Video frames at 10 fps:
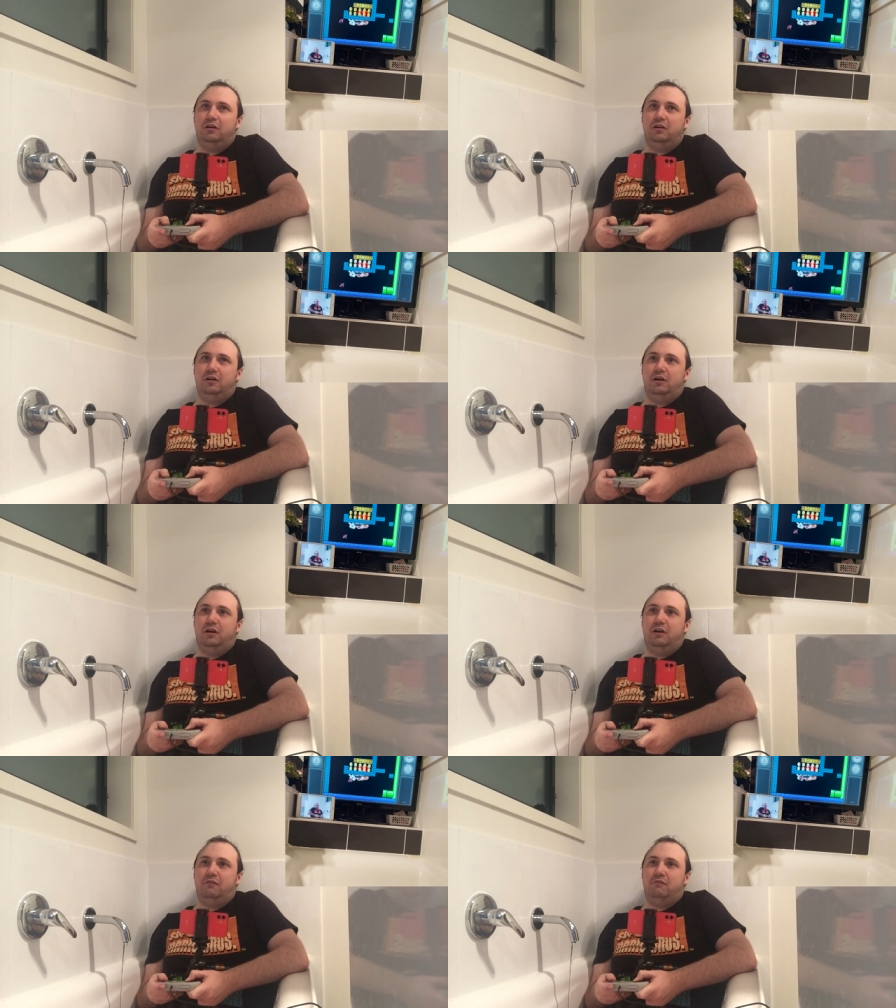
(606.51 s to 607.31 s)

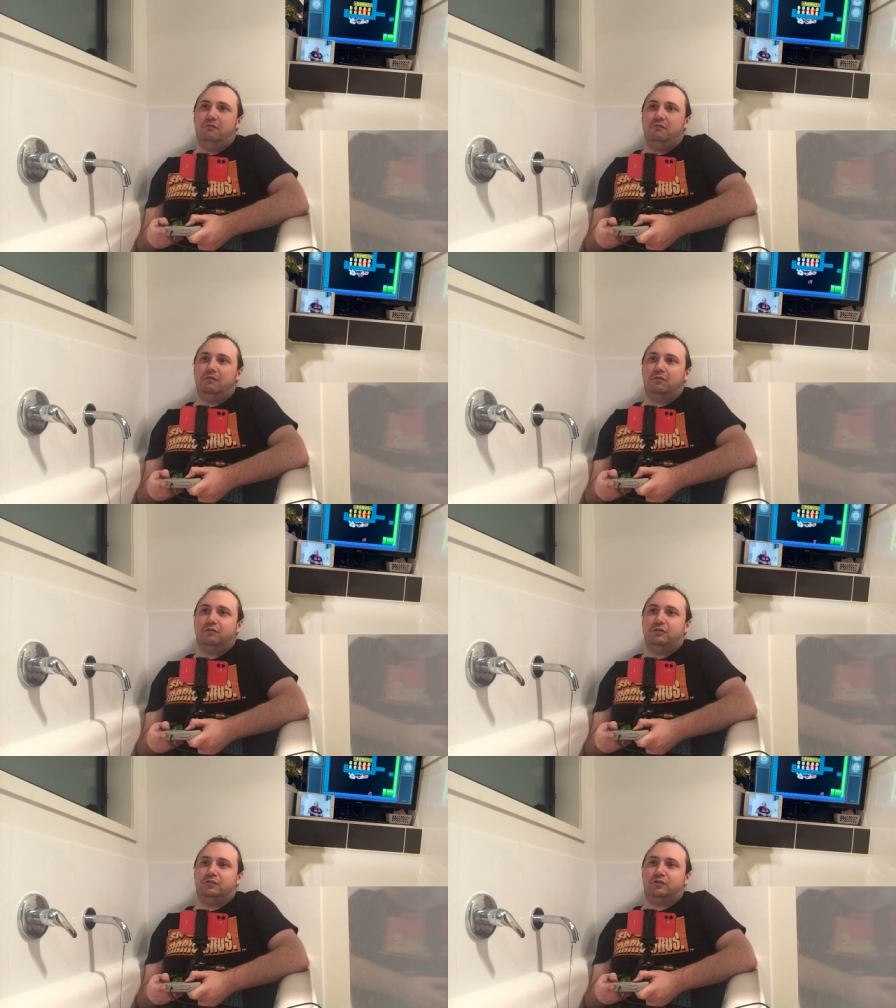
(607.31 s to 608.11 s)
Yeah, but you know.
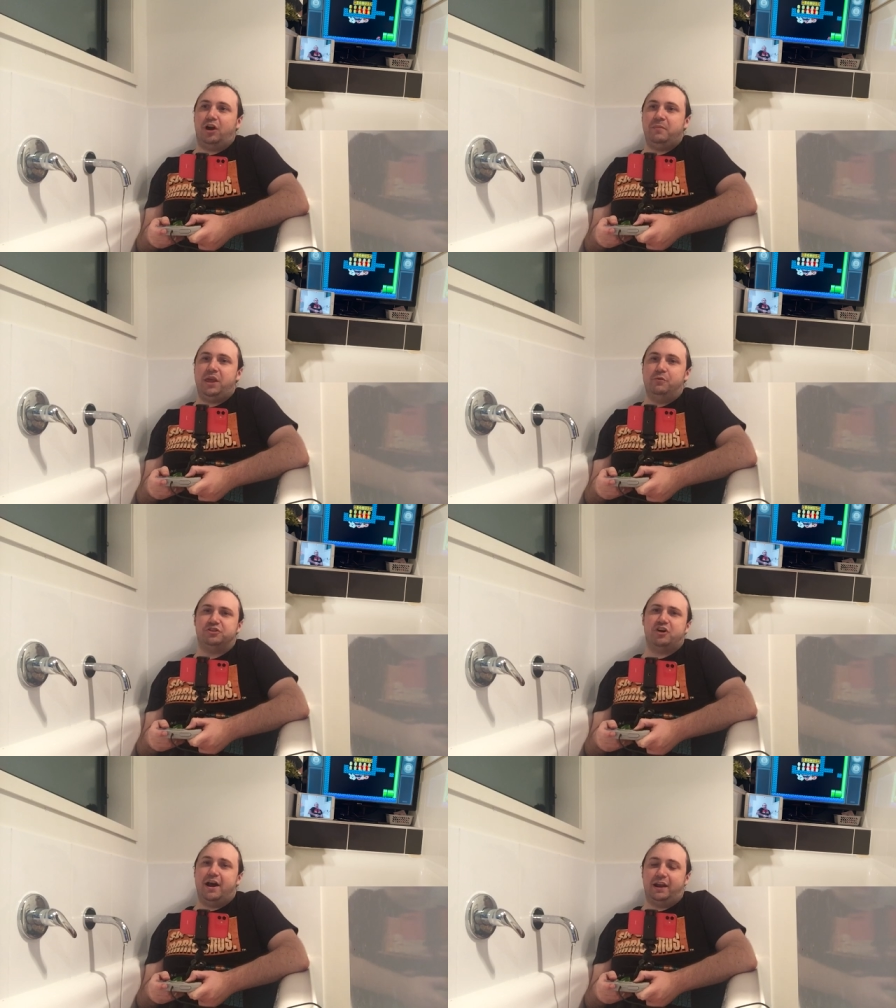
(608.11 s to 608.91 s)
I mean, he would
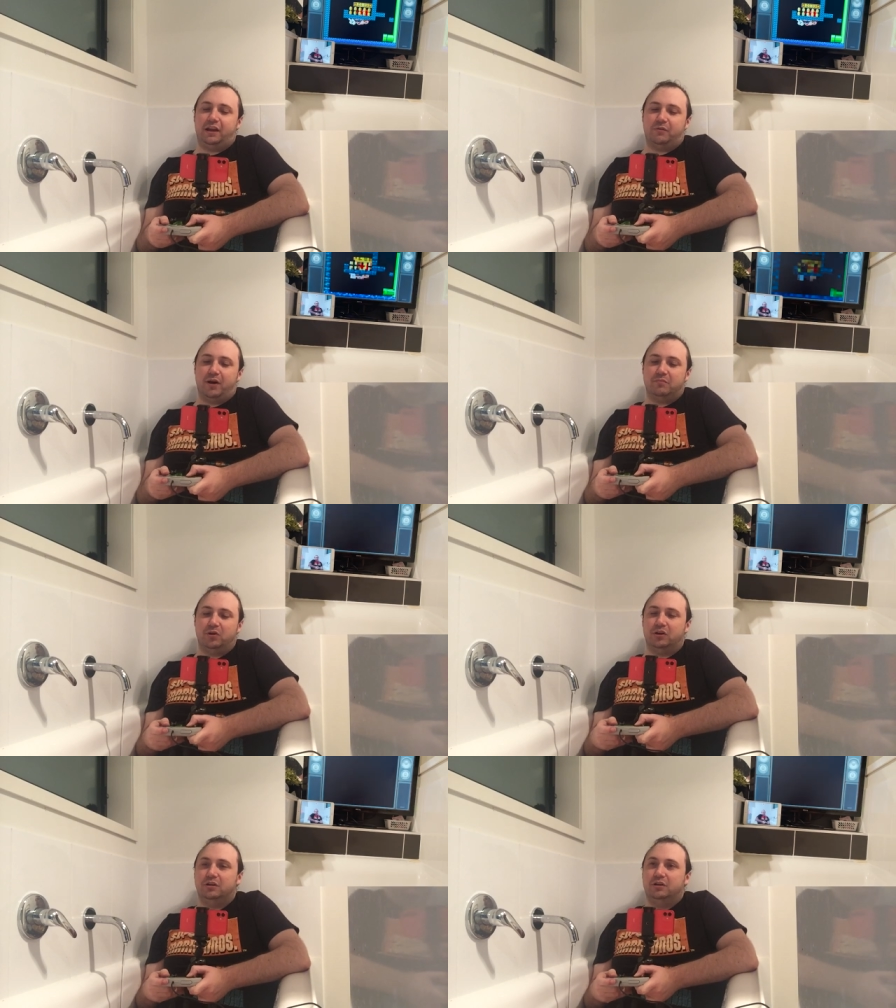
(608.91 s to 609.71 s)
have died anyway,
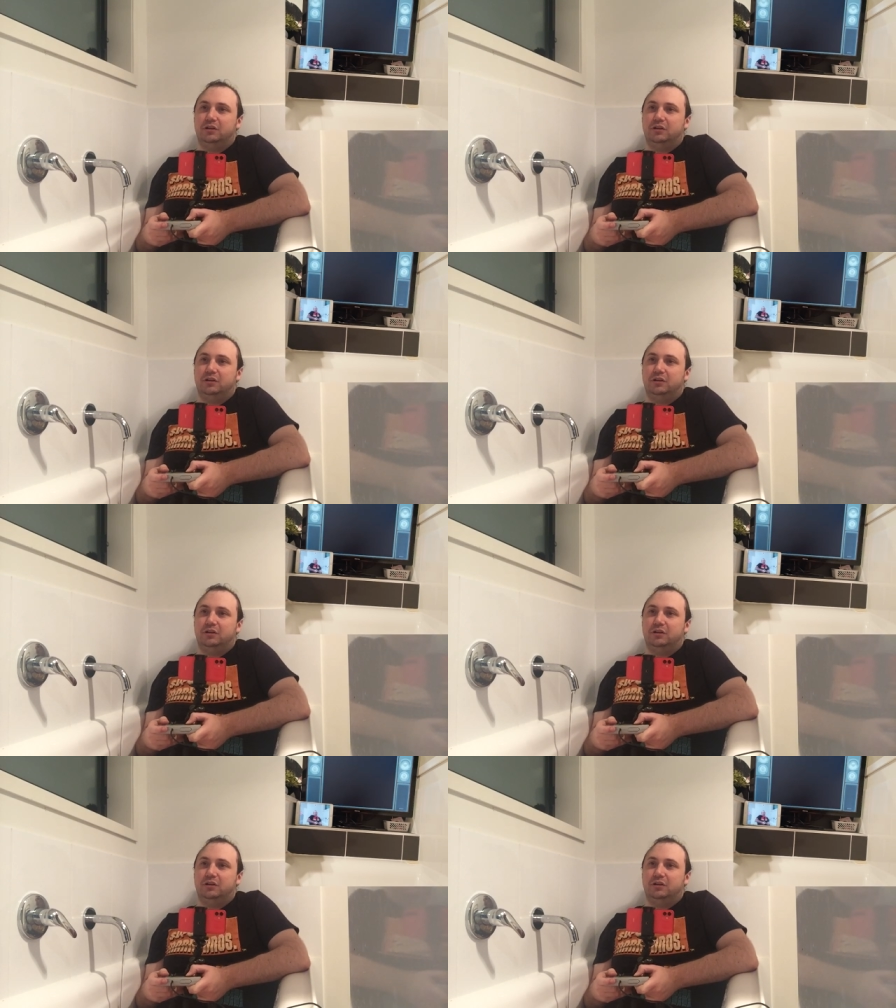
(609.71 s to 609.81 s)
but.